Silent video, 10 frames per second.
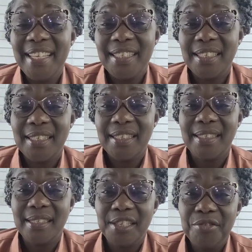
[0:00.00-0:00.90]

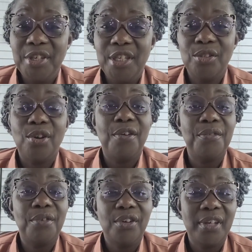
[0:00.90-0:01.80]
this series
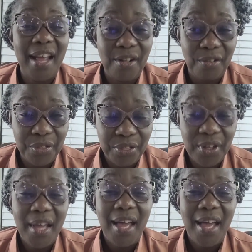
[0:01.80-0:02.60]
of, on health